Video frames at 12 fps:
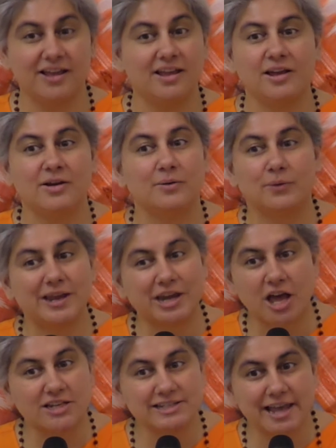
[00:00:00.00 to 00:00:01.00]
We're
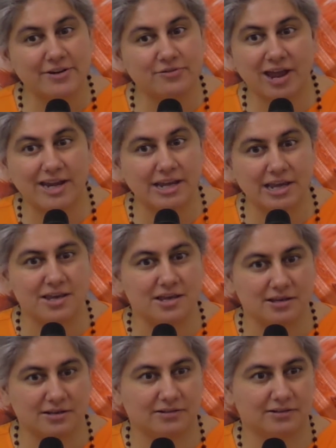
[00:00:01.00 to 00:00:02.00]
not yet ready.
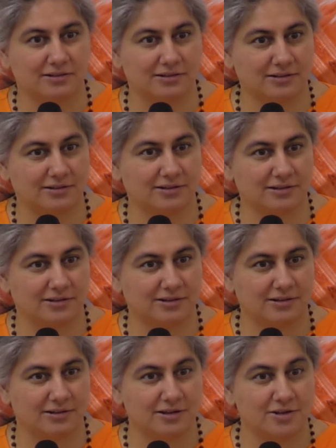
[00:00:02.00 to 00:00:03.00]

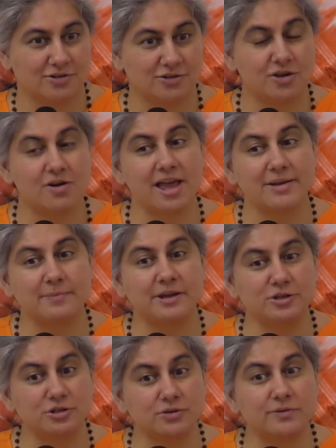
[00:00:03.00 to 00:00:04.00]
So let me
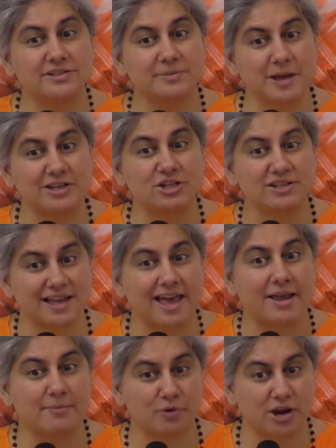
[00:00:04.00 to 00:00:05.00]
do as much as I
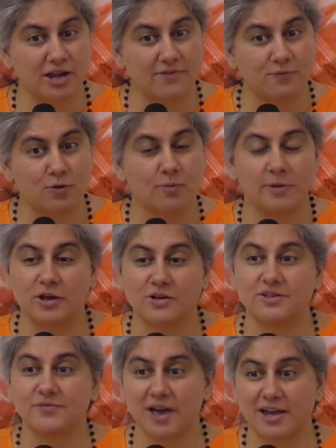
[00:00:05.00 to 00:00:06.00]
am ready for, because
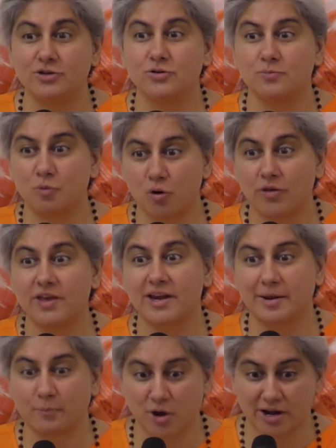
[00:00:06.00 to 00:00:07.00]
if I do more
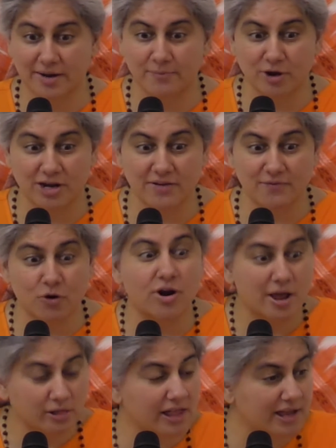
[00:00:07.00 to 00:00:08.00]
than what I'm ready for,
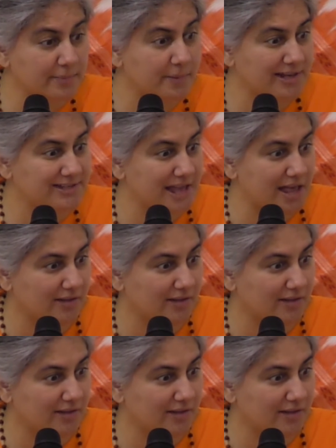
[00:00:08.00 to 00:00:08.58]
I'll hurt myself.